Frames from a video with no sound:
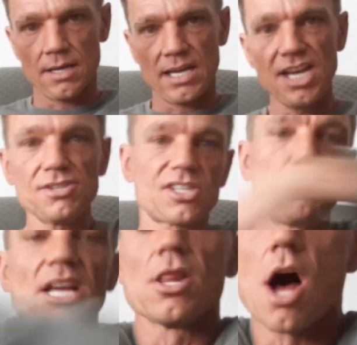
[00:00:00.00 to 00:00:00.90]
He used to
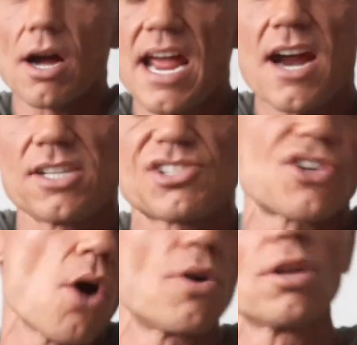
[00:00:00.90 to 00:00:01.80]
be a long-haired,
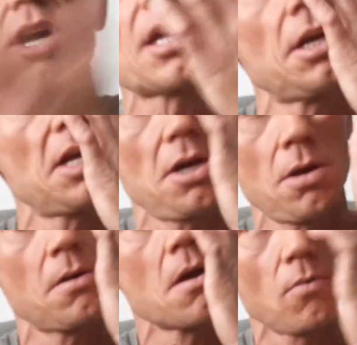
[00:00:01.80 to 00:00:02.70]
stoner-looking
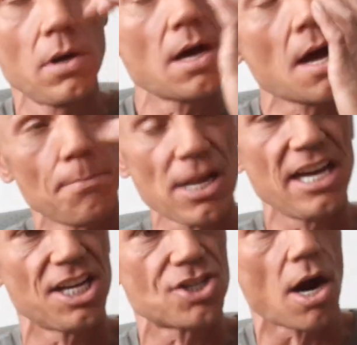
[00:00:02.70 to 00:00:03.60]
dude, played
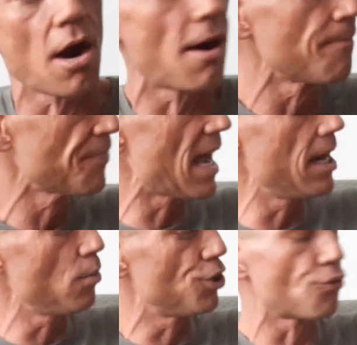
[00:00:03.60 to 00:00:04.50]
guitar, and
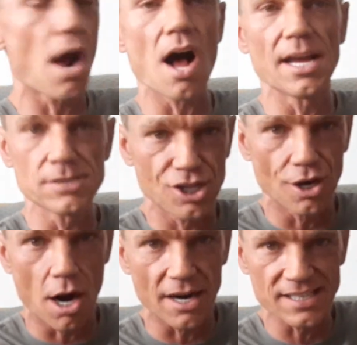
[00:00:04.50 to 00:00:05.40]
he would draw. He was a good
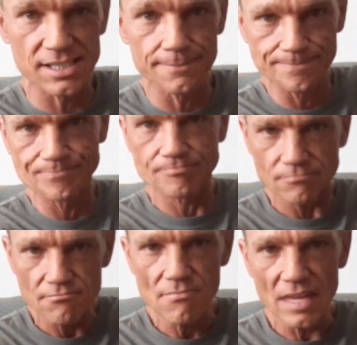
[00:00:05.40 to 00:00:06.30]
artist.
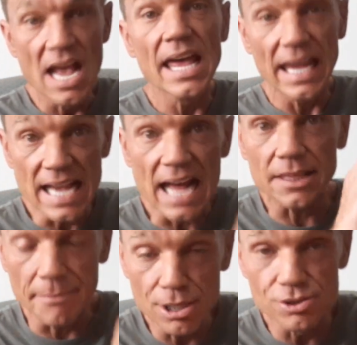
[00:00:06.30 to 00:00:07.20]
He had the
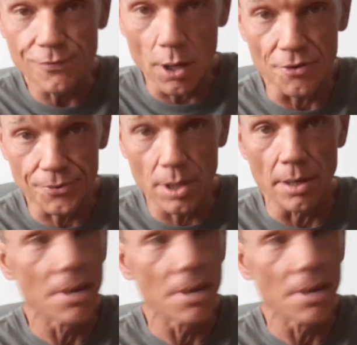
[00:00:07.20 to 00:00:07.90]
muse flowing through him.